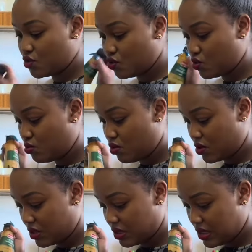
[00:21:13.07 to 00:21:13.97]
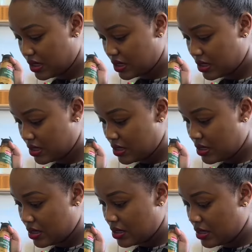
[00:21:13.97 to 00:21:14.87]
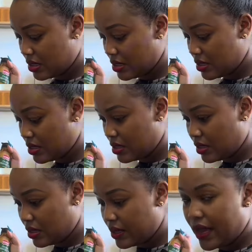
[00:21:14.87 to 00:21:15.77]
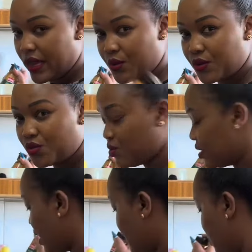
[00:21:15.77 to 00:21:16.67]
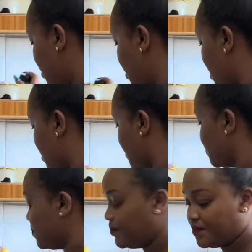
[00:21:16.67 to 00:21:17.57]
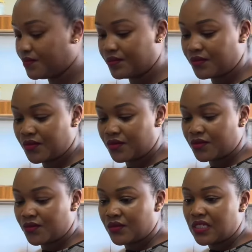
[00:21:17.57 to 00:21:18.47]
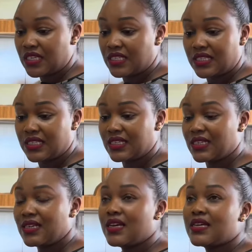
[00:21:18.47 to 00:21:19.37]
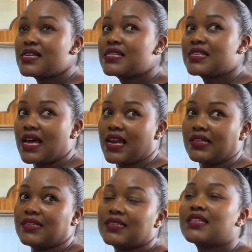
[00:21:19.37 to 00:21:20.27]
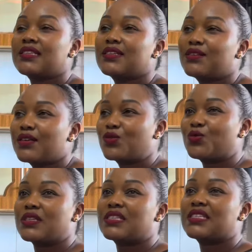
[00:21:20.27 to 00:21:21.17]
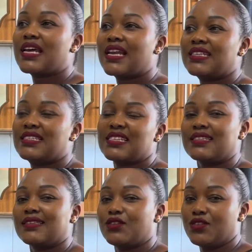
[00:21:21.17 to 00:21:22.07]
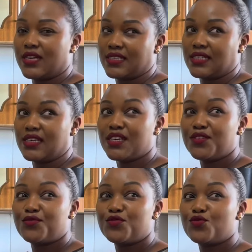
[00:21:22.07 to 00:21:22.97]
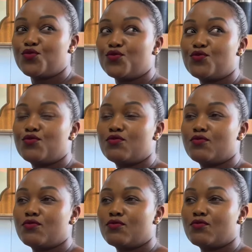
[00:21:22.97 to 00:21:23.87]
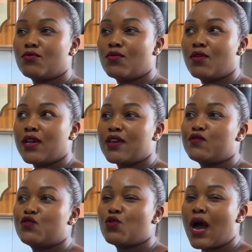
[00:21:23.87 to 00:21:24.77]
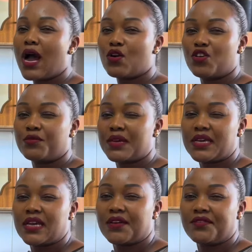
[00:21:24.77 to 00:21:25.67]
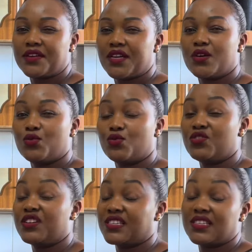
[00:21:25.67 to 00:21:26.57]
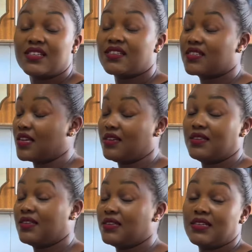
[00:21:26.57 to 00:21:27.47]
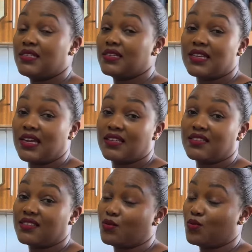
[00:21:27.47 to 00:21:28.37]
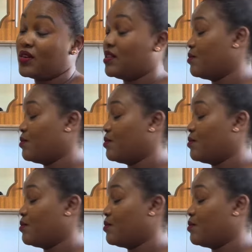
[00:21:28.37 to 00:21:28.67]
two bottles. Yeah, I want to start um, eating salads. The secret with salads is the dressing. If you if you hack on making a very good dressing eating eating salads is a walk in the